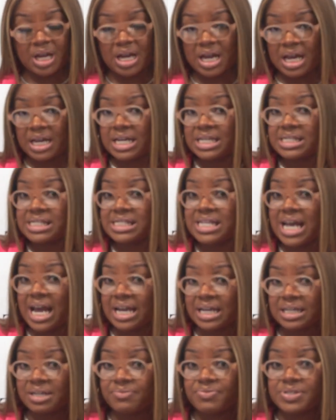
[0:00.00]
an
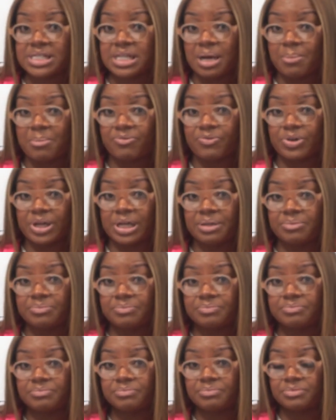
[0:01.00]
executive summary,
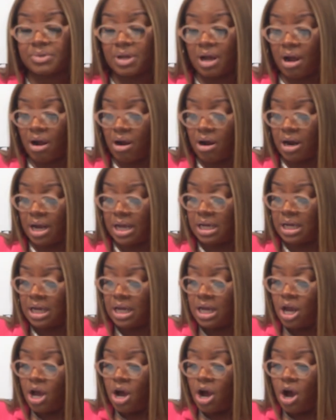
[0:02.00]
all right?
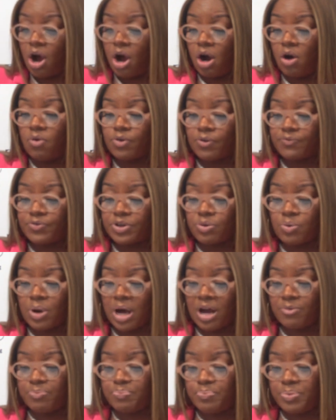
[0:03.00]

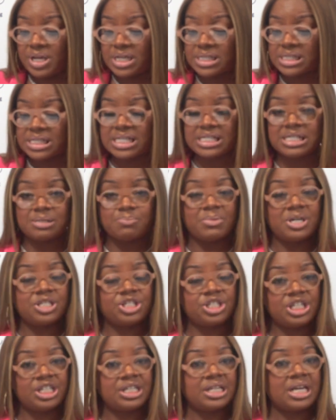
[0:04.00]
Overview of business
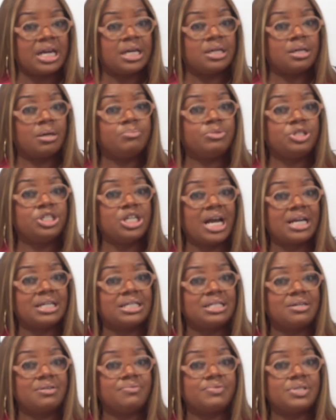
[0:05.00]
mission and
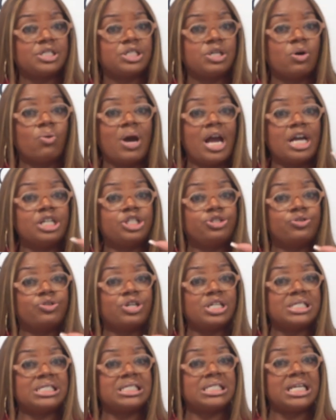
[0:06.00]
objectives. So, as you
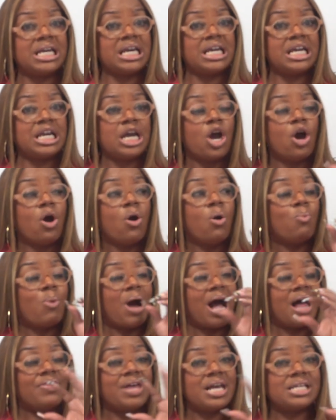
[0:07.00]
can see,
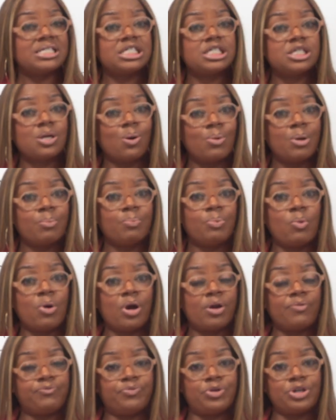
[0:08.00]
why that's so
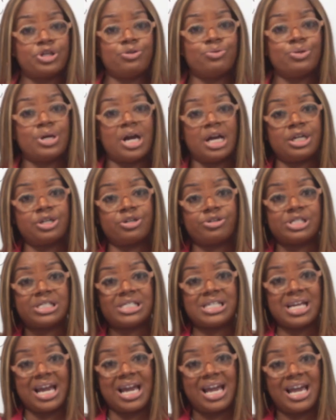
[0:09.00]
important for you to
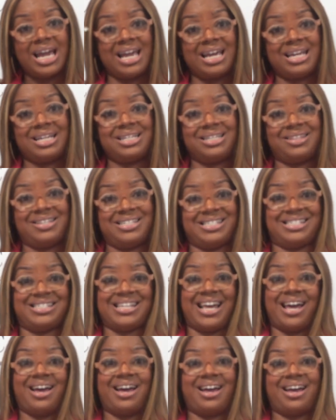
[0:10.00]
understand the
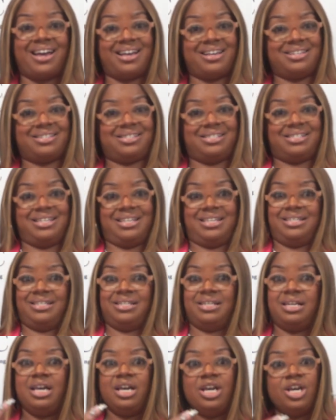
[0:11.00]
size
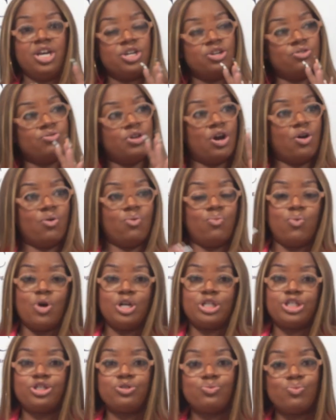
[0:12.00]
and, you know,
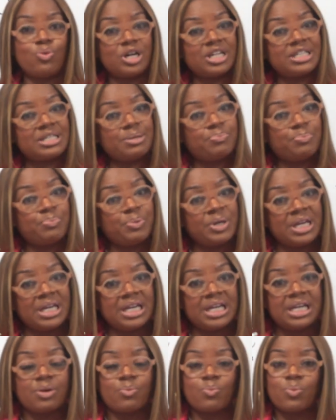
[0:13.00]
what you want it to
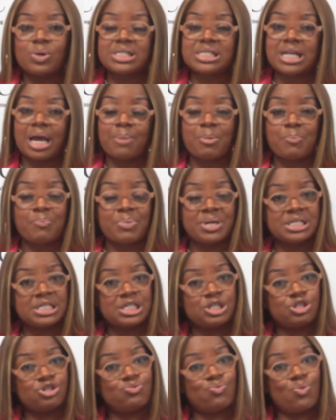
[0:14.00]
be and what type of
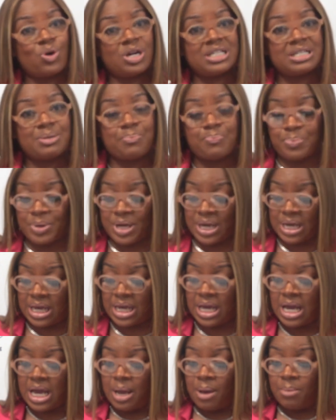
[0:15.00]
business you want it to
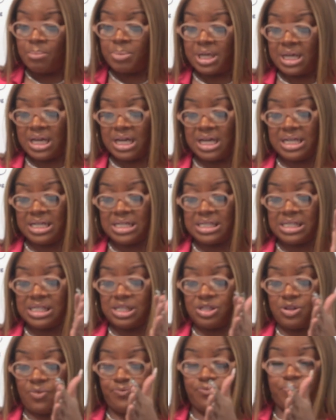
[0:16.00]
be, because
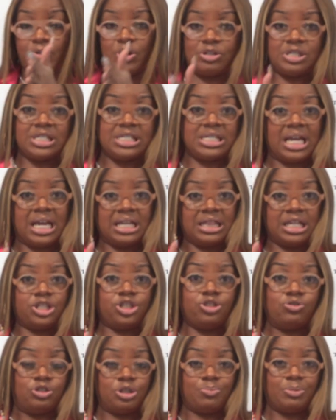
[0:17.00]
the first thing
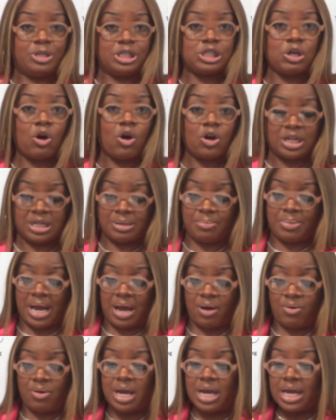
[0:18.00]
that you should be talking
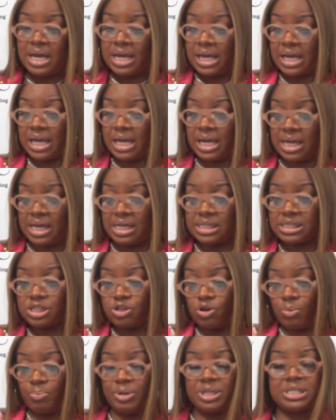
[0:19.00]
about is
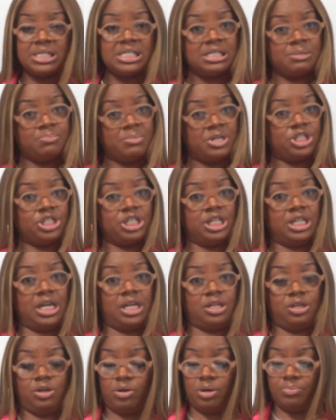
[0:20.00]
your business mission
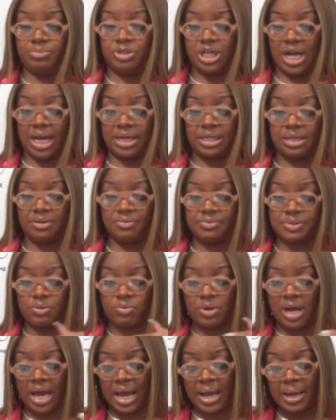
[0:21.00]
and your objectives,
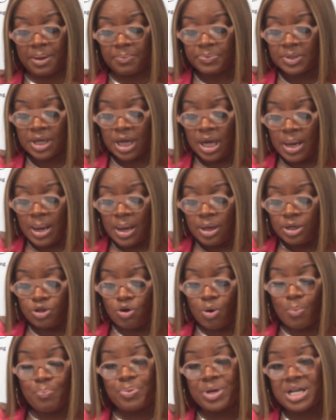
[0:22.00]
okay?
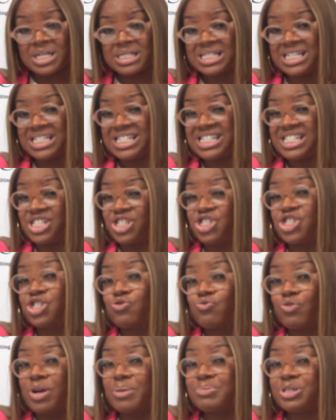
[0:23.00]
Your business
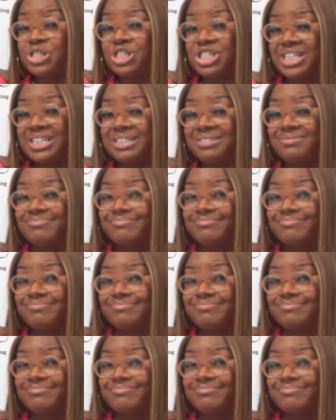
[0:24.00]
description,